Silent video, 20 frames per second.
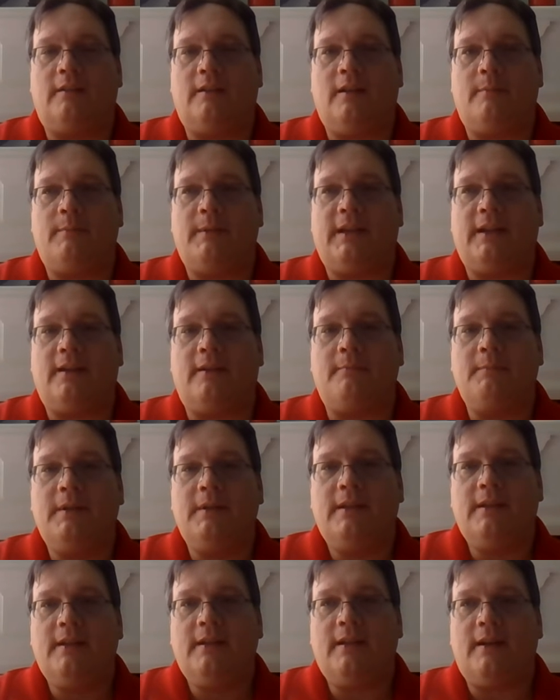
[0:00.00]
coming
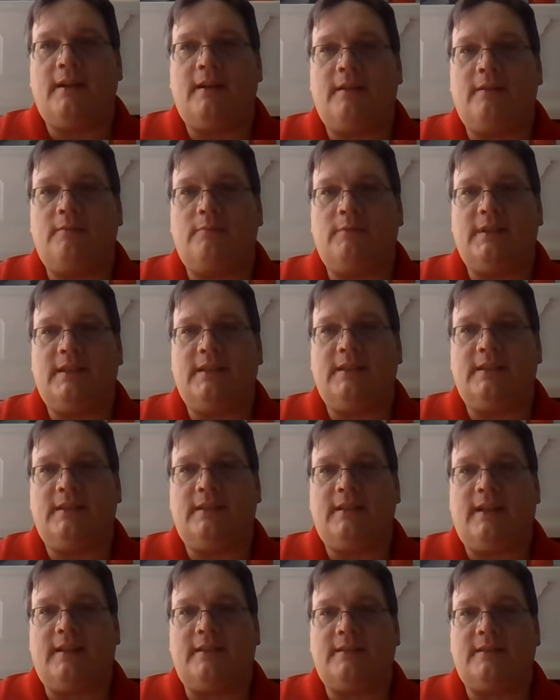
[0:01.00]
up within
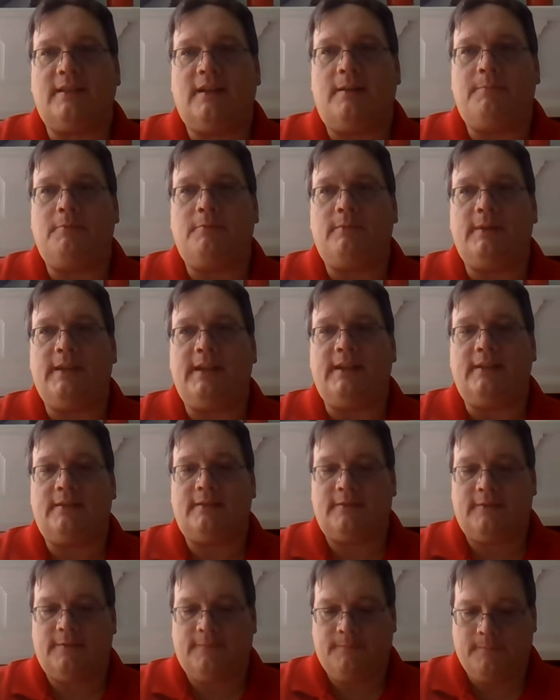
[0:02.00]
the next couple
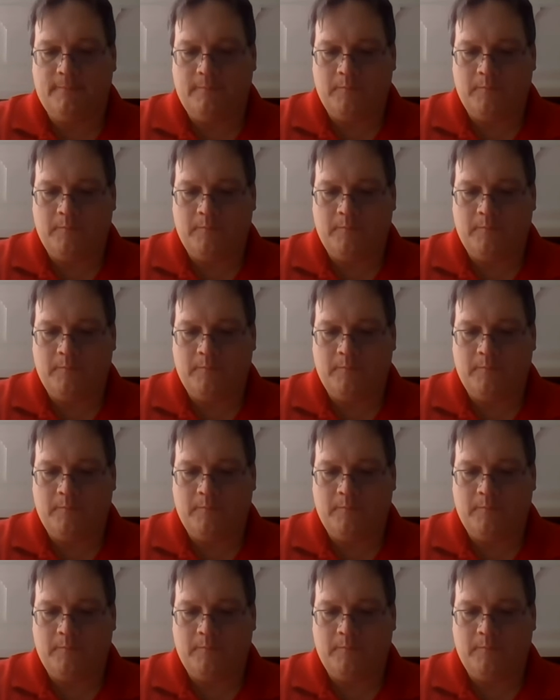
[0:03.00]
weeks.